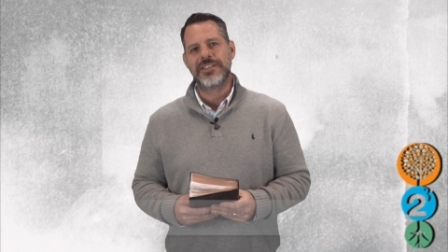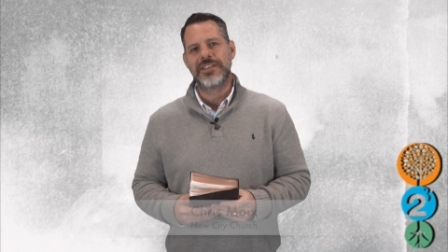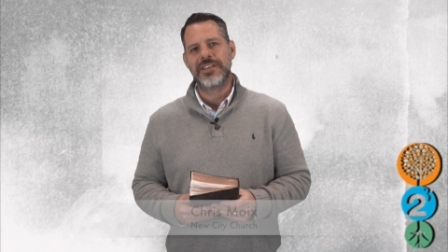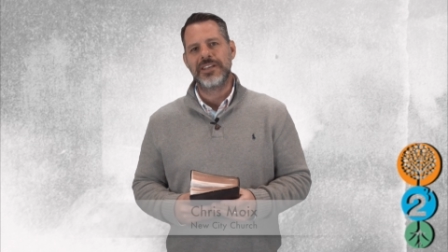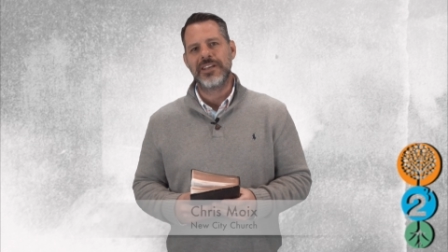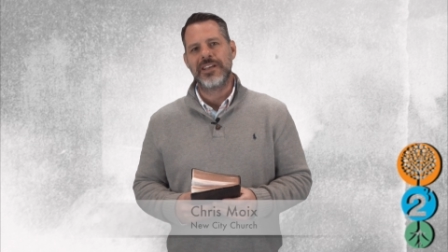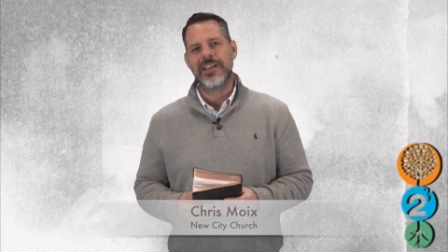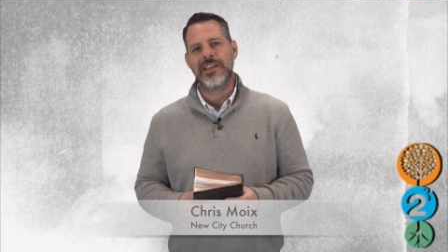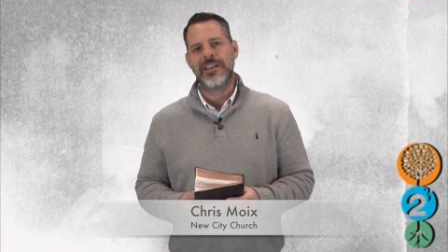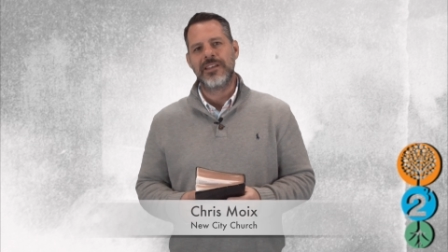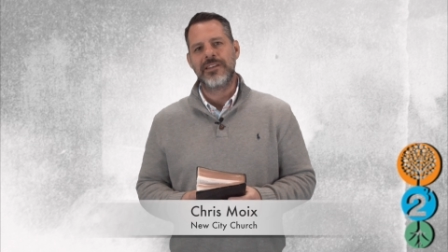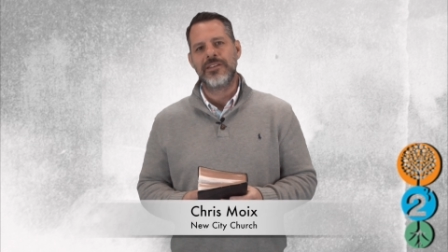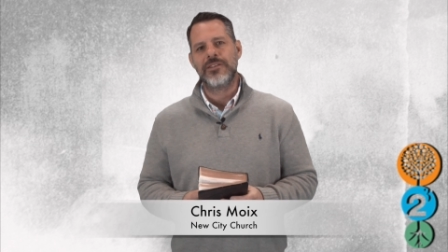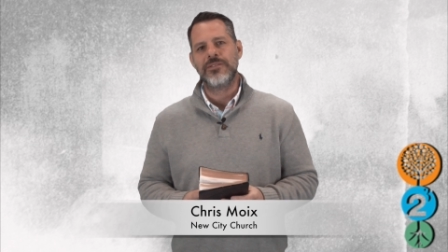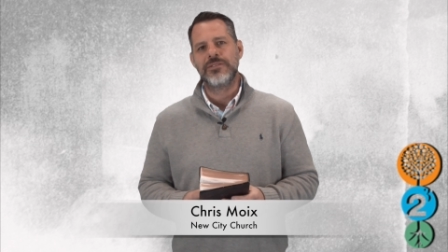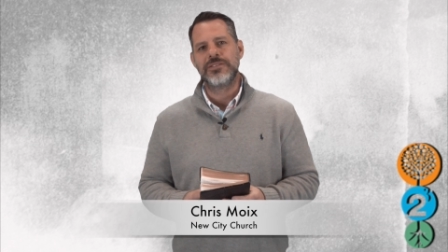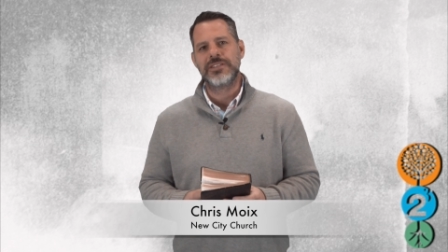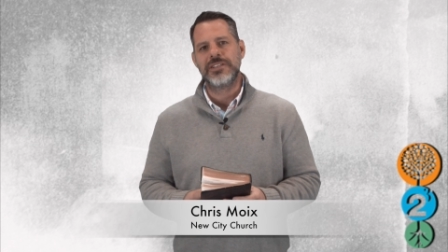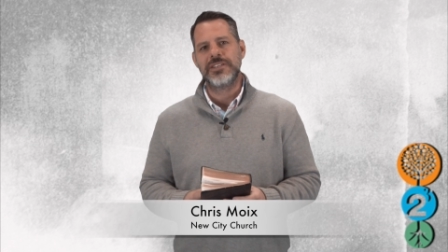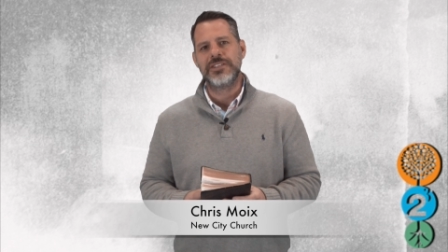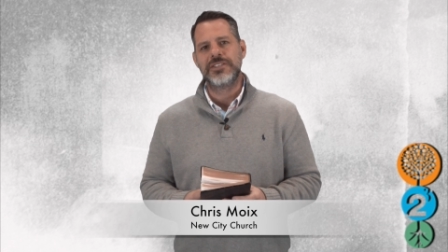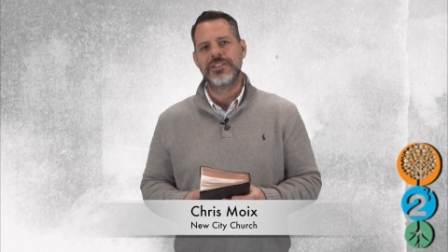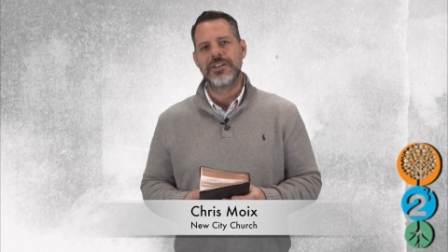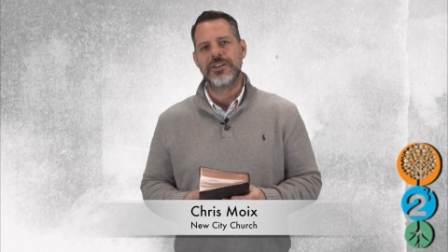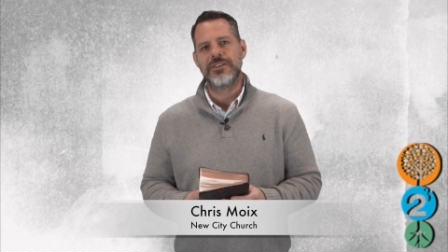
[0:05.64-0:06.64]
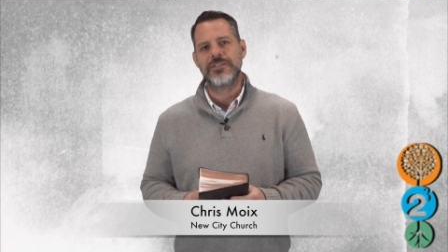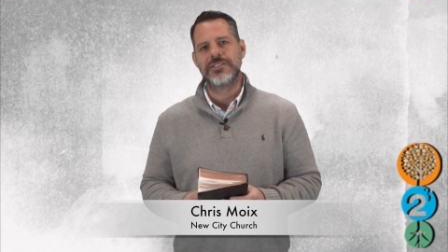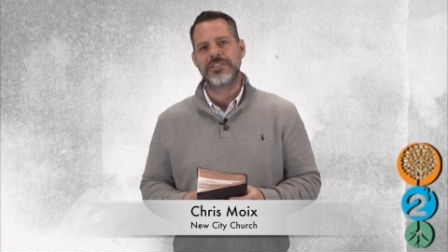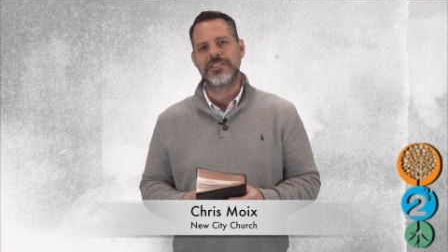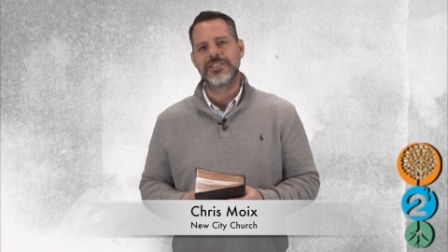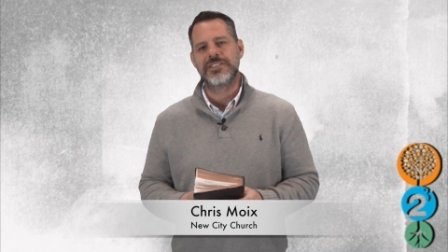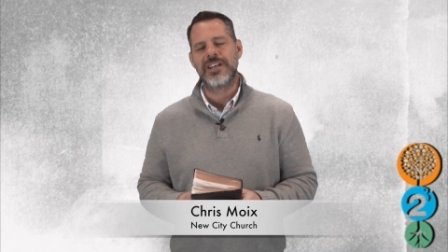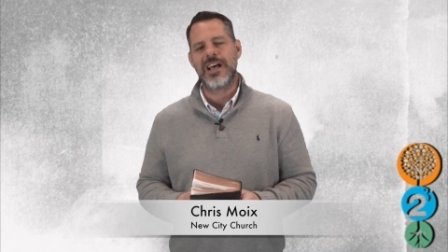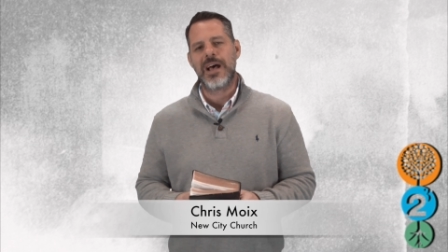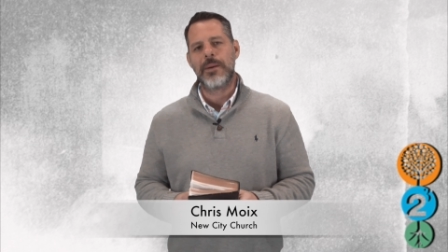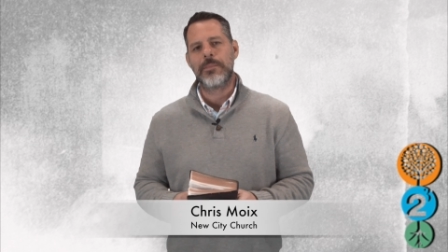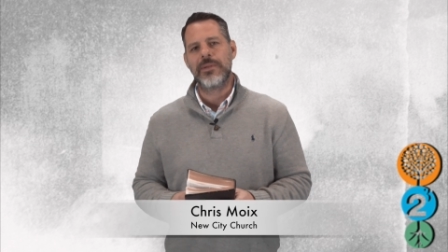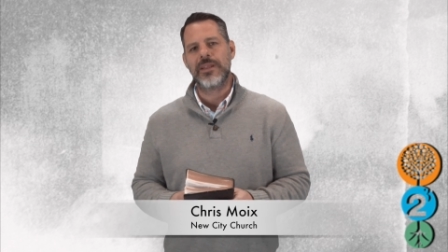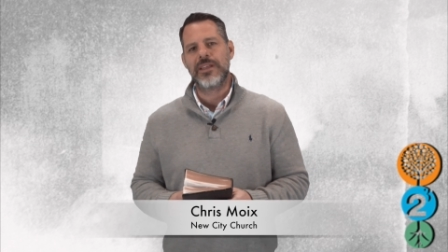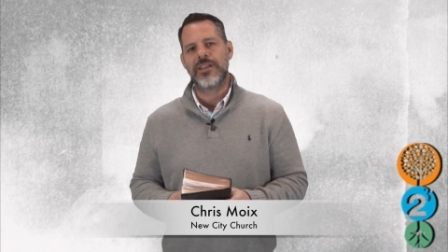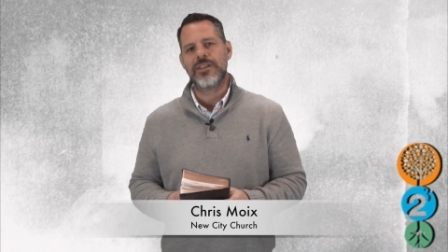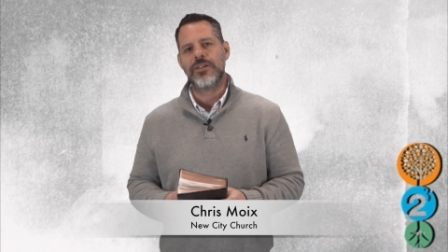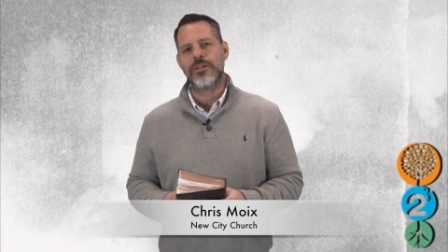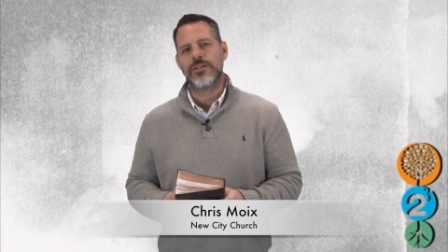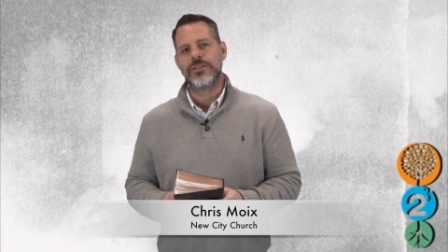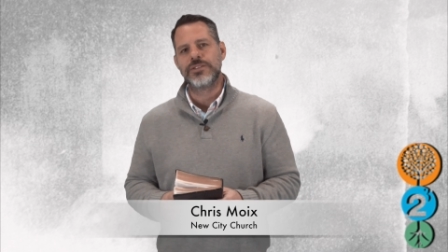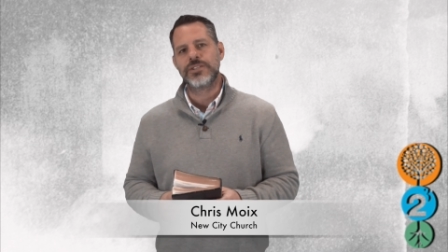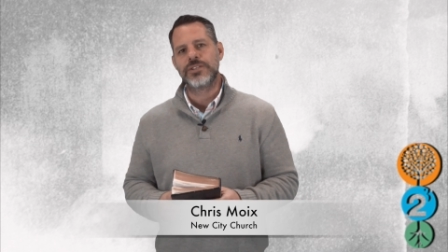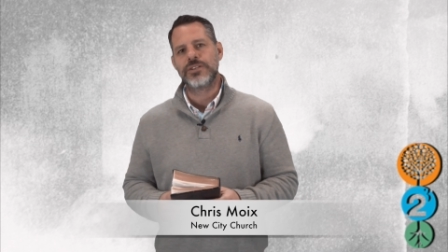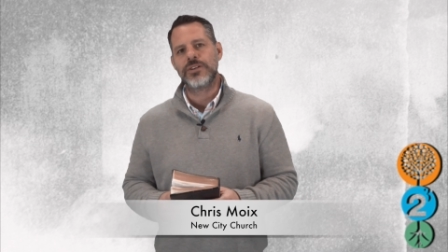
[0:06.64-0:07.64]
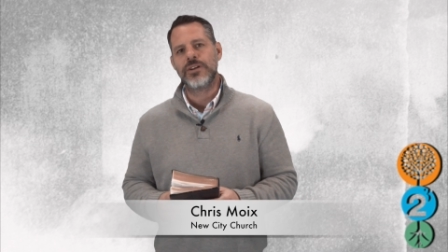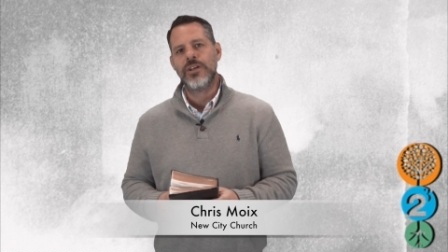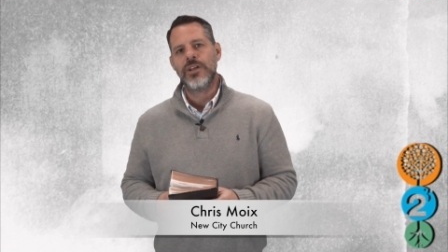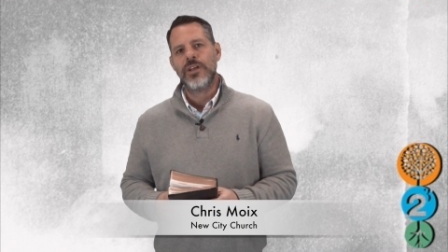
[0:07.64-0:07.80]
again, New City Church Discipling Culture.